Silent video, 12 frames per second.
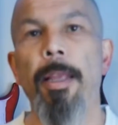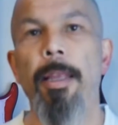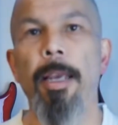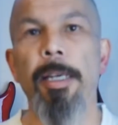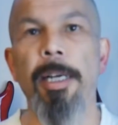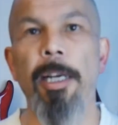
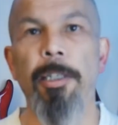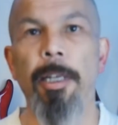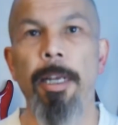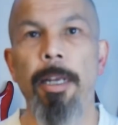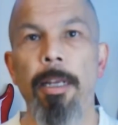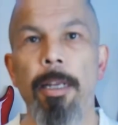It's
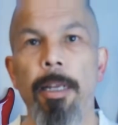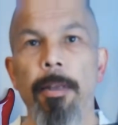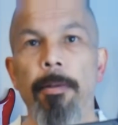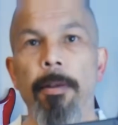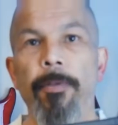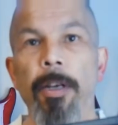actually,
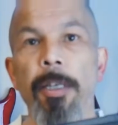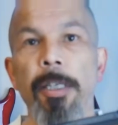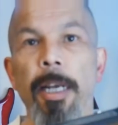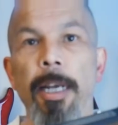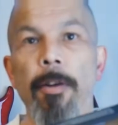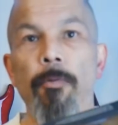if you can
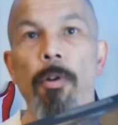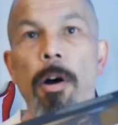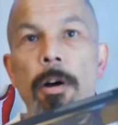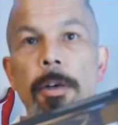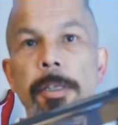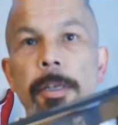see, it
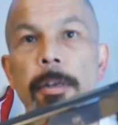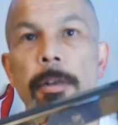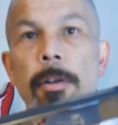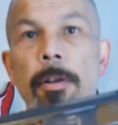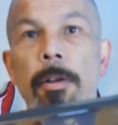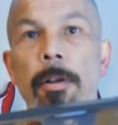rocks
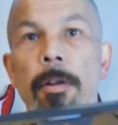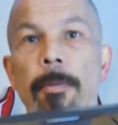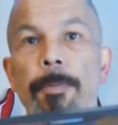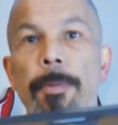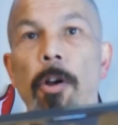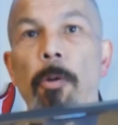
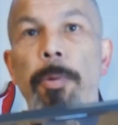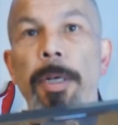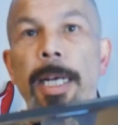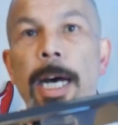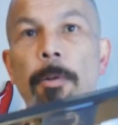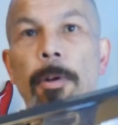up and
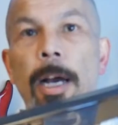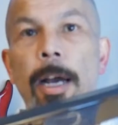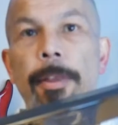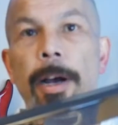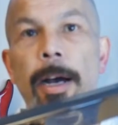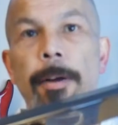down
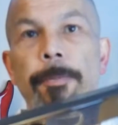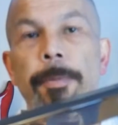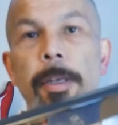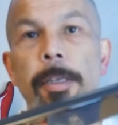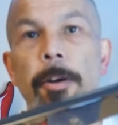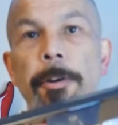like that.
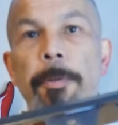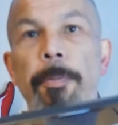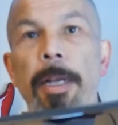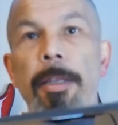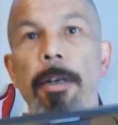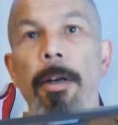So
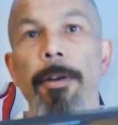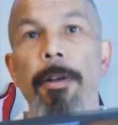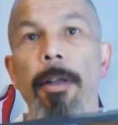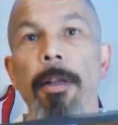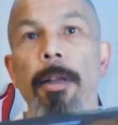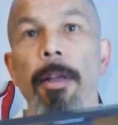depending on
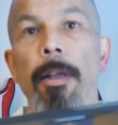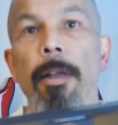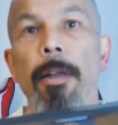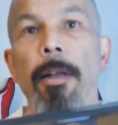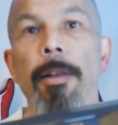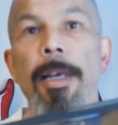
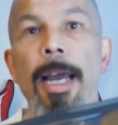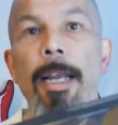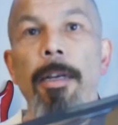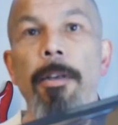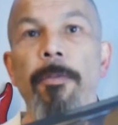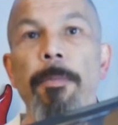the
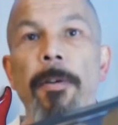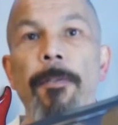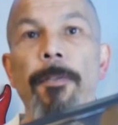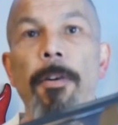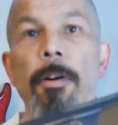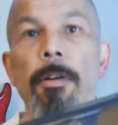angle of my
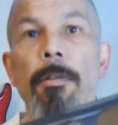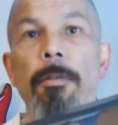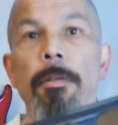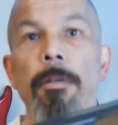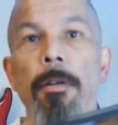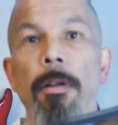foot
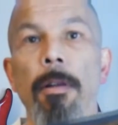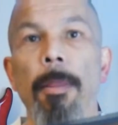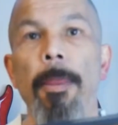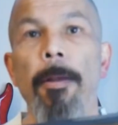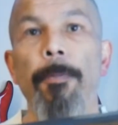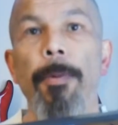
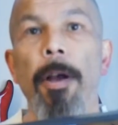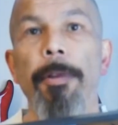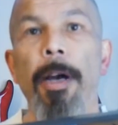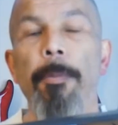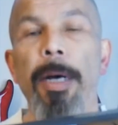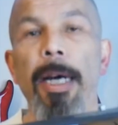on
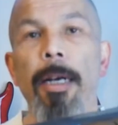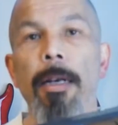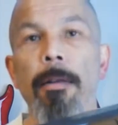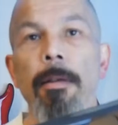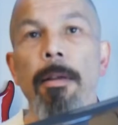that pedal,